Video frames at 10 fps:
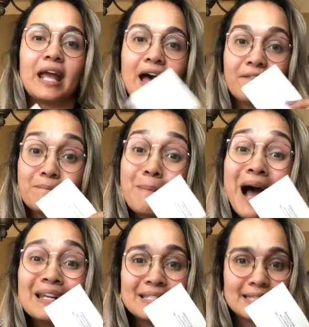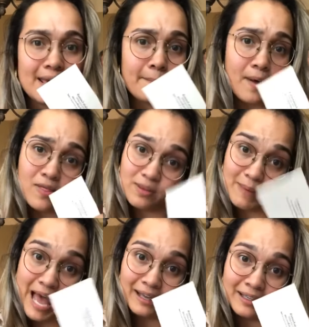have my stamp on the
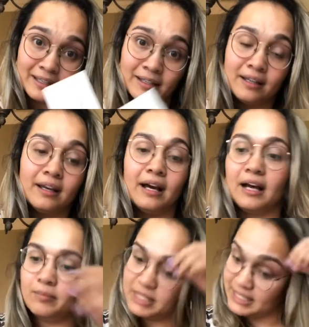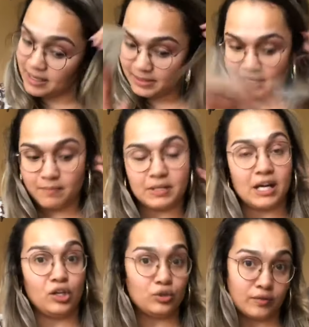back. The same stamp that I
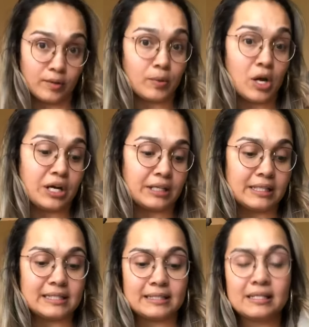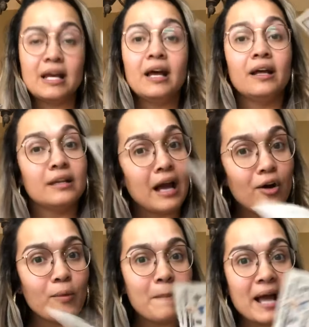use for the product list. Now,
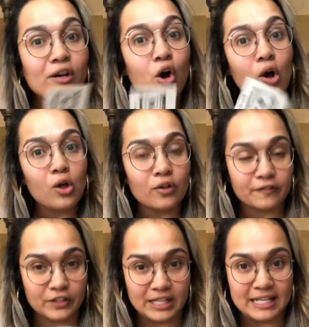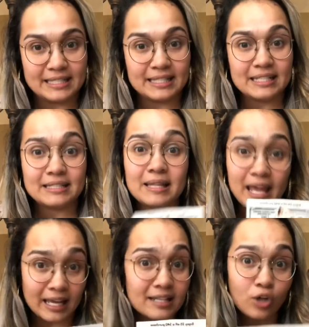my goal for this is they
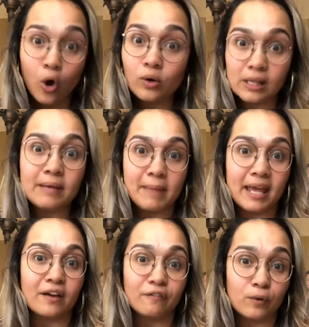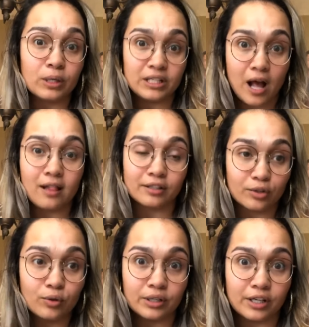can totally make a $40
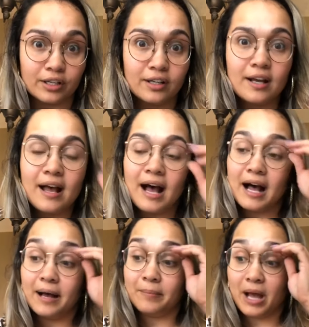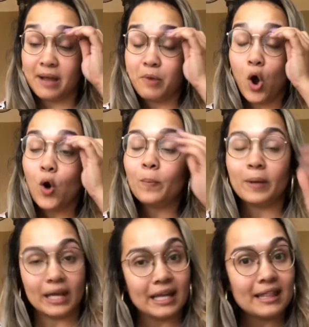order. I'm
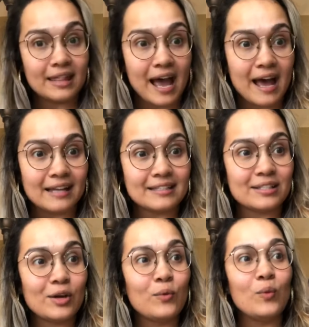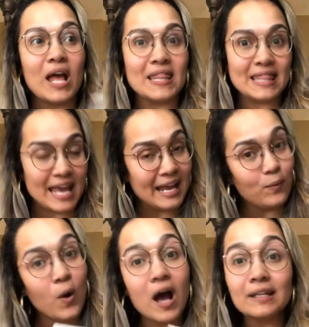hoping that when they
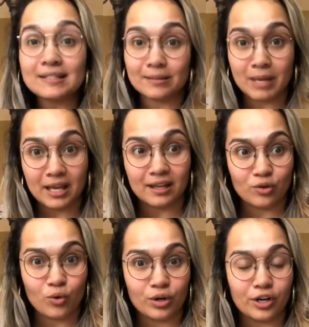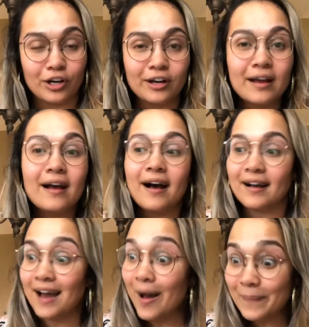want to make an order, a
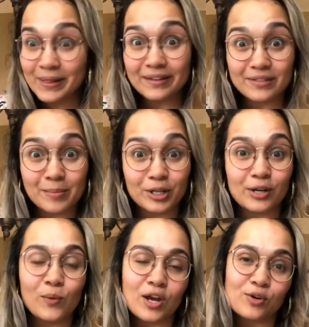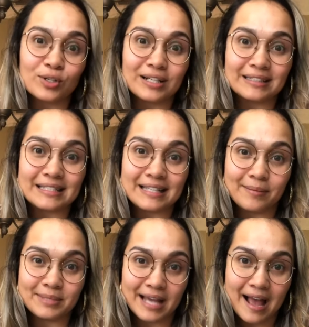couple of them are going to want to order at the same
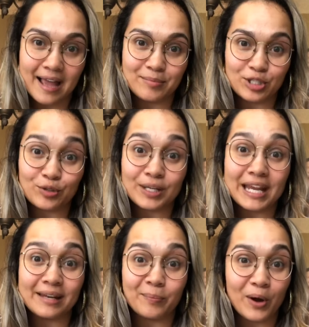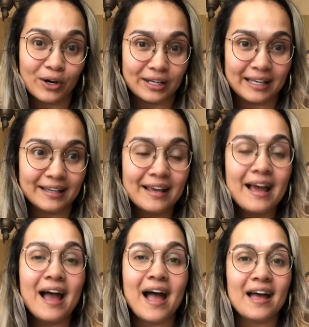time to create a party.
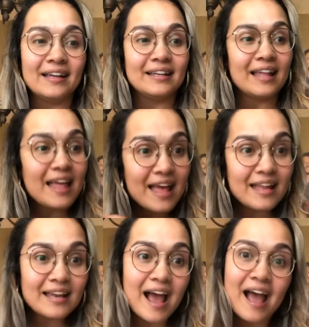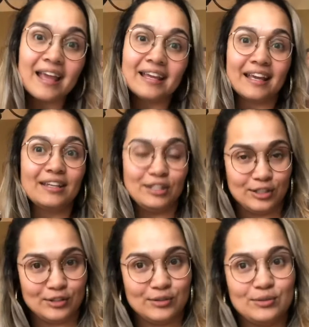And then I can
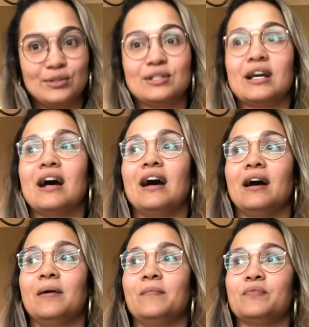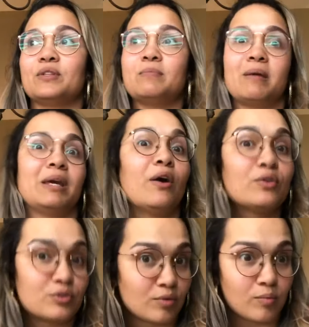use maybe
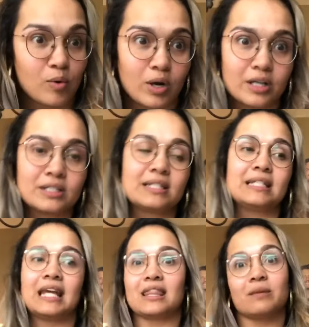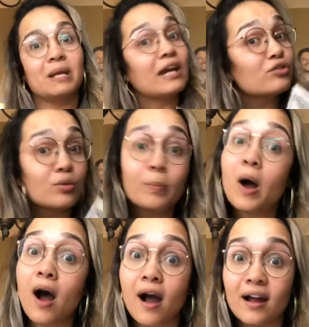host rewards to get them an extra
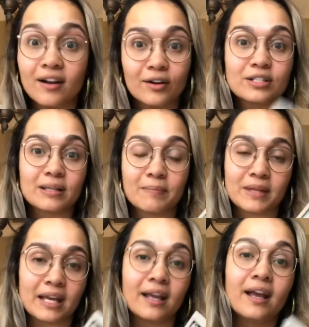bar or something.